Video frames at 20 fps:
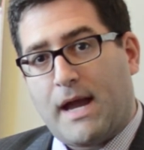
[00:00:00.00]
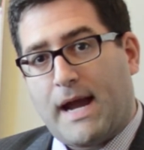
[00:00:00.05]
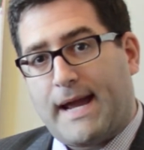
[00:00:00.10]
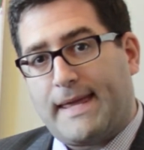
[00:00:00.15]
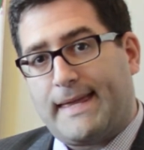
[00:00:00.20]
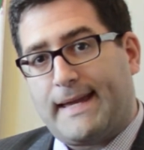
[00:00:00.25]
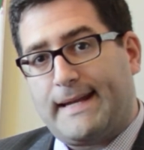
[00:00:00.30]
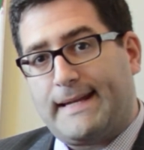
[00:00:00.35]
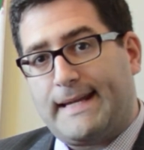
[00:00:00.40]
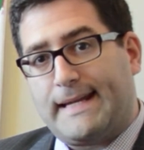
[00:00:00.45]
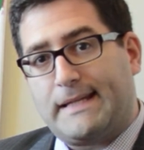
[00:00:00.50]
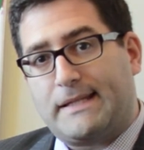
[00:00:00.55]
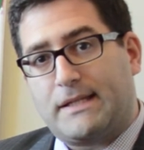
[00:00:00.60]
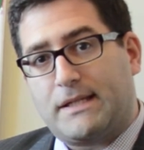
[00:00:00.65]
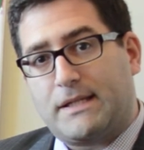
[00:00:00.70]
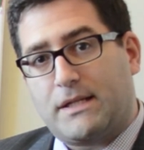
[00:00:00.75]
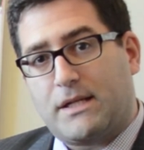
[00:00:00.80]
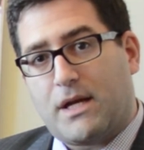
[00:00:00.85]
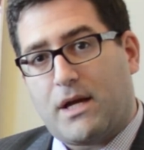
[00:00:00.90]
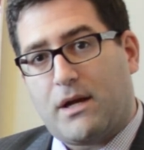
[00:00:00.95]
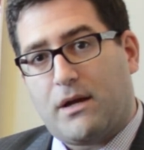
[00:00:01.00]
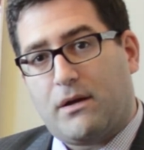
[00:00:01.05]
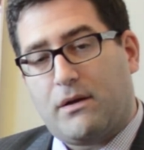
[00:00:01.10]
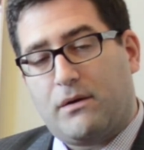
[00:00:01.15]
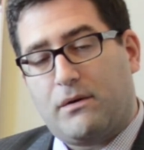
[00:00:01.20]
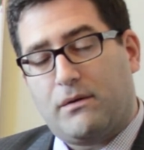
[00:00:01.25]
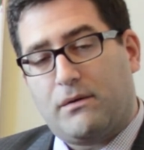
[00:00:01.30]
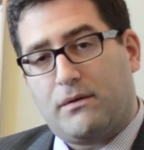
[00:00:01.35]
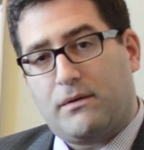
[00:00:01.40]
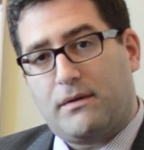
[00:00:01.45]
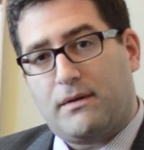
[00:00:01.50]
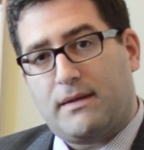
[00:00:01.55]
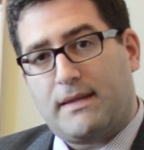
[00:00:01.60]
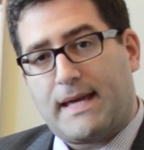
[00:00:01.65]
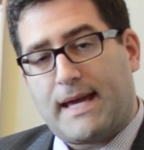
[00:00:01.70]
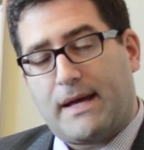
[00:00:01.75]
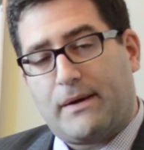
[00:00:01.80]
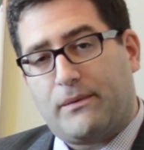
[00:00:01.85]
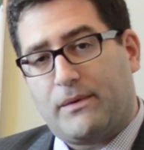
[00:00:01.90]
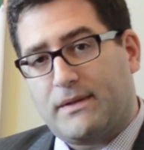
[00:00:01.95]
And they need to know
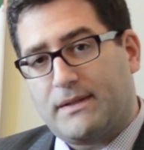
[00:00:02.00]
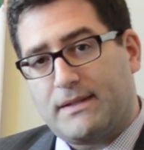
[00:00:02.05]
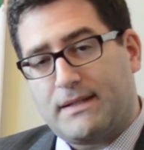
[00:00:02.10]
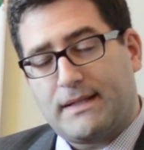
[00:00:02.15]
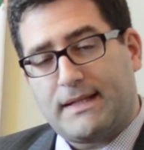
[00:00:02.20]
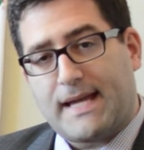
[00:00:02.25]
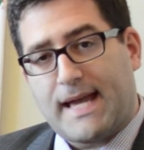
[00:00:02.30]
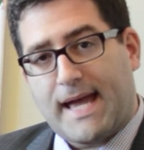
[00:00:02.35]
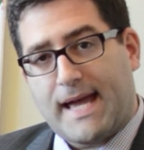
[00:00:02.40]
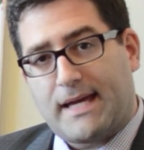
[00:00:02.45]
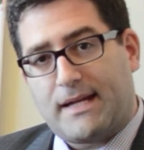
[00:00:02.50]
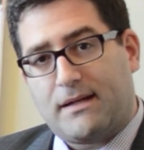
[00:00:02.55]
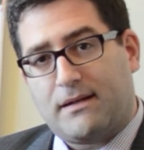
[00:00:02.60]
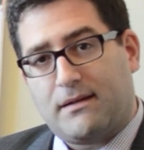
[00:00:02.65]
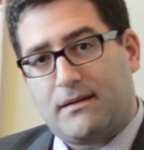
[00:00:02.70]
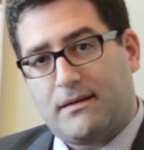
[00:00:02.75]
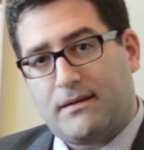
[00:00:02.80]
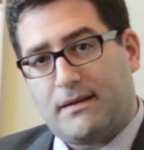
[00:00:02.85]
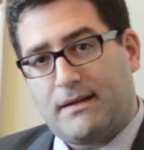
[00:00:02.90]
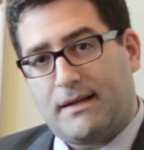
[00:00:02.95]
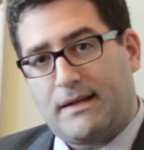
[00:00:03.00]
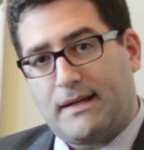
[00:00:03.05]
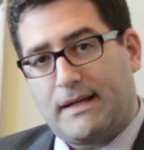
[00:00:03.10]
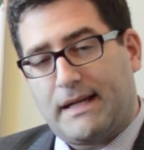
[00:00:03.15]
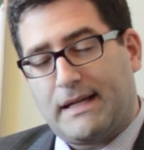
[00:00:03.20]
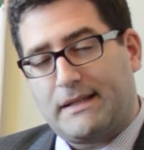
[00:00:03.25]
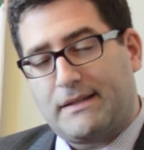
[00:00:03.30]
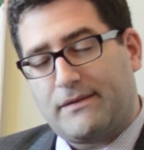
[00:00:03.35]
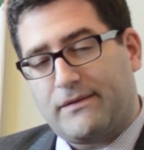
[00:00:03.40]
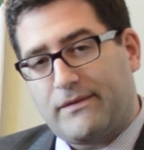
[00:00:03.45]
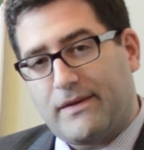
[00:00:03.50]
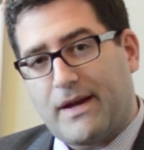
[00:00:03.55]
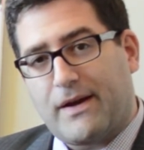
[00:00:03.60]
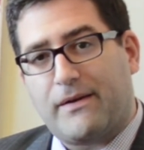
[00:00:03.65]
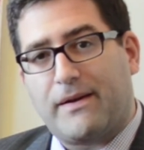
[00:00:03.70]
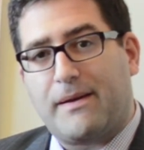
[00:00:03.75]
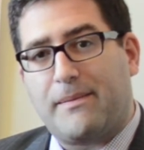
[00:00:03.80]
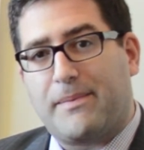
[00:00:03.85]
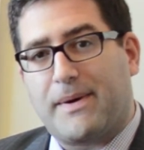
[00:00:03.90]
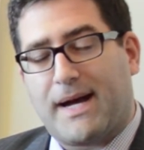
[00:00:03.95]
that, once again, it's
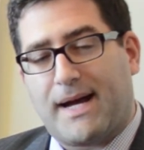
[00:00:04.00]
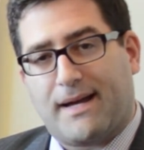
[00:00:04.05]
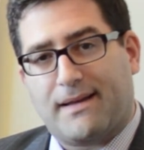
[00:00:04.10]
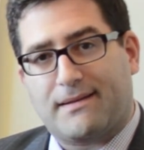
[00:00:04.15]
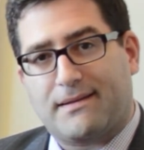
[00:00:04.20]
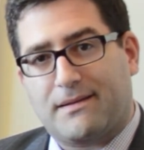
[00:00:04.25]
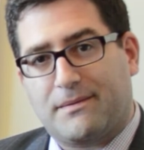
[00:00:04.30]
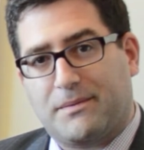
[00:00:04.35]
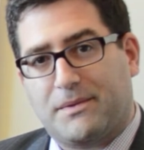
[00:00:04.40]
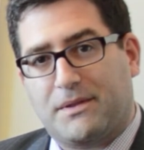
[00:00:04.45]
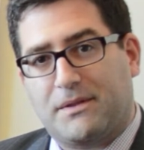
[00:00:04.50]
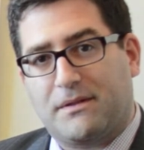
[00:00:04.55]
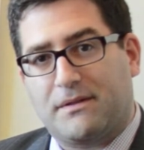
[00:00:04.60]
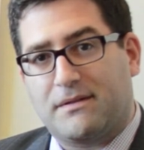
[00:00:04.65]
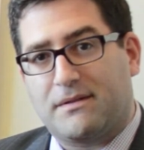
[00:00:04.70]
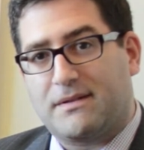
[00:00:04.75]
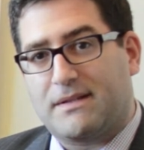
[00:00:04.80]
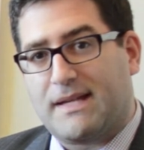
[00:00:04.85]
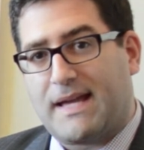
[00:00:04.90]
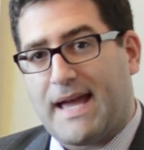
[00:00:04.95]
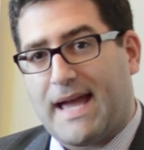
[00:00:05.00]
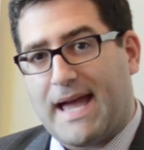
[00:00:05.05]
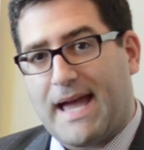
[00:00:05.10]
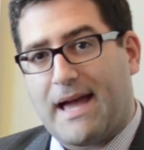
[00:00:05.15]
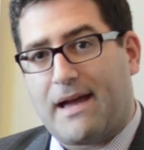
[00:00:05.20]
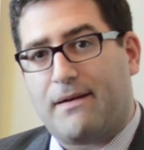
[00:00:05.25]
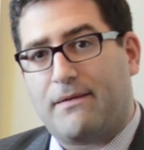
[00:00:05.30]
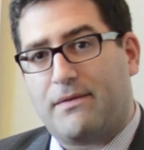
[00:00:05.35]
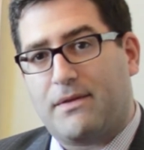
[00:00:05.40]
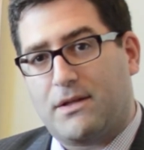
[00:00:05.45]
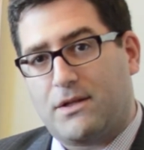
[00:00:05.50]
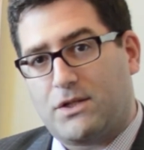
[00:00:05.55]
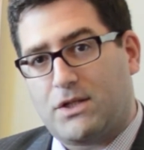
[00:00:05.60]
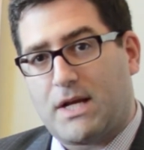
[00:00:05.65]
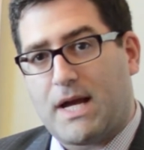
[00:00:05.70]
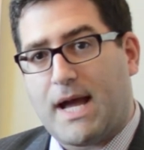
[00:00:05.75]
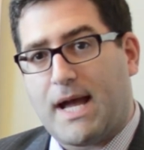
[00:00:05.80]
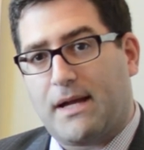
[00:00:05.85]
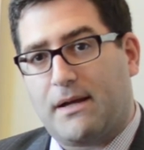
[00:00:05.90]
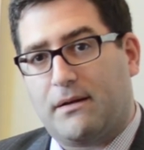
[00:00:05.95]
very possible to have the
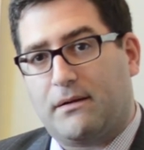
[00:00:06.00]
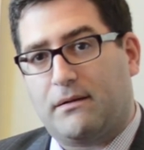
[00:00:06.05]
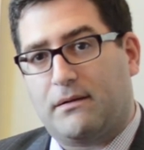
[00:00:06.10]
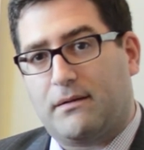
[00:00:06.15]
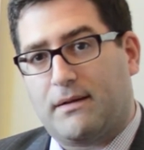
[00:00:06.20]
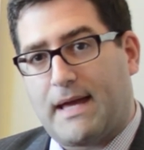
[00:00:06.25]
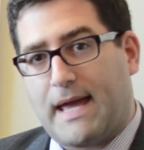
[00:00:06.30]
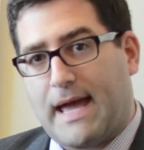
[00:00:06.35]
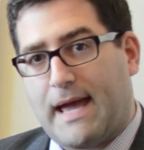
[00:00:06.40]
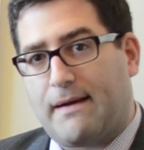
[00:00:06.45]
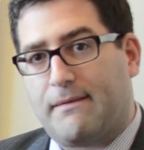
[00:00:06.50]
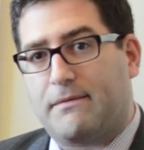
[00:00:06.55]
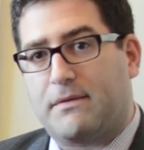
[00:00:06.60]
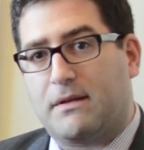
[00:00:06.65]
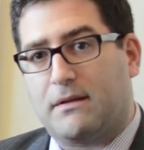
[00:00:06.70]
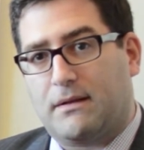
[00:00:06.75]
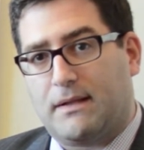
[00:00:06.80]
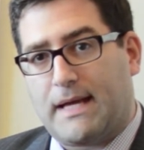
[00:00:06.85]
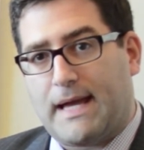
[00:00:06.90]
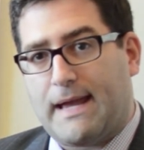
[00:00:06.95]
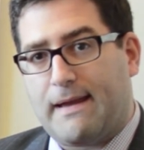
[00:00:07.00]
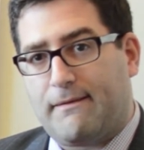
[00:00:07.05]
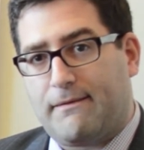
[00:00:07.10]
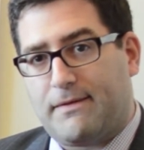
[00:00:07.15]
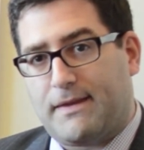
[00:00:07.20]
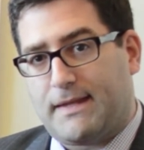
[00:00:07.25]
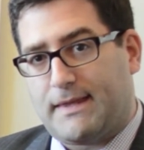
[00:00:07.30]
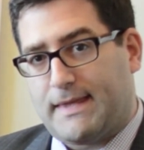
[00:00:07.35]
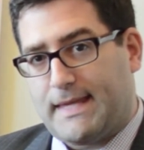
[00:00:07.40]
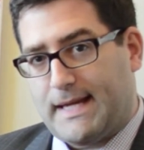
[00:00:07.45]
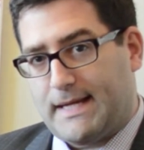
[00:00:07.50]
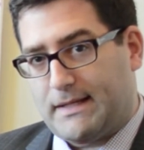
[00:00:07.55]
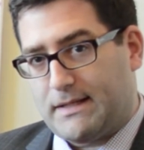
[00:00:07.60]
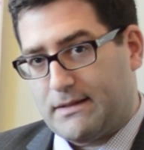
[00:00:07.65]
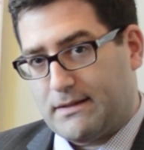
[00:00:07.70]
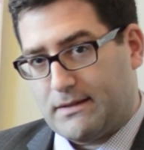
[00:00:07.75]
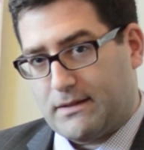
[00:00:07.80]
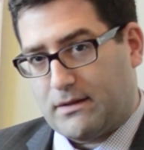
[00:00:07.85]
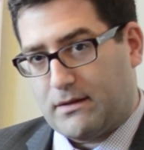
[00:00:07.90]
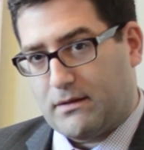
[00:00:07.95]
child have the life that they
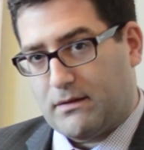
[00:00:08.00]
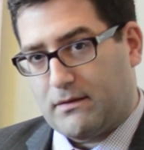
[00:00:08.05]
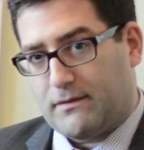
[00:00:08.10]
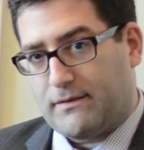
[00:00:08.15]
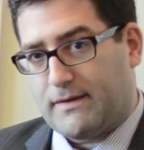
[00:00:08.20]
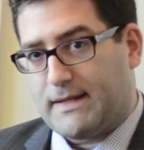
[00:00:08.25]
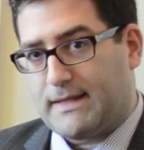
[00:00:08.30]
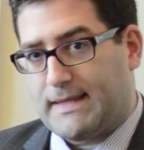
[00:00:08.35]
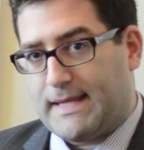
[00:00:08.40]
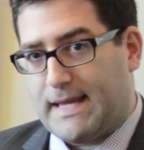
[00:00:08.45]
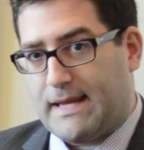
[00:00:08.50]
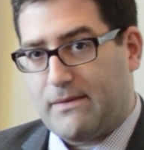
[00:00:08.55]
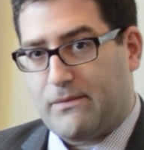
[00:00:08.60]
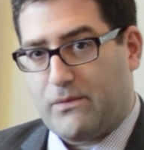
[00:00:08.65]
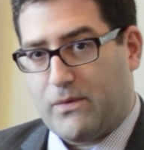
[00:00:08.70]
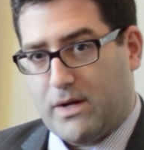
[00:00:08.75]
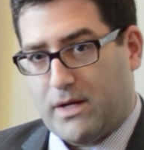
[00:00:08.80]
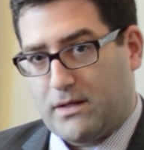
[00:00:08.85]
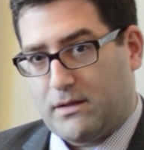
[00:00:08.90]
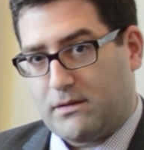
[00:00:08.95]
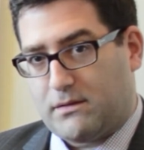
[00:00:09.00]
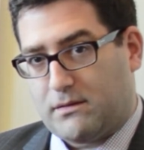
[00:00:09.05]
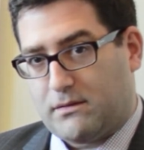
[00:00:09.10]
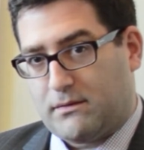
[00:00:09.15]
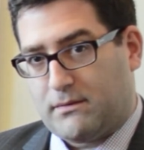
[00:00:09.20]
deserve and they want.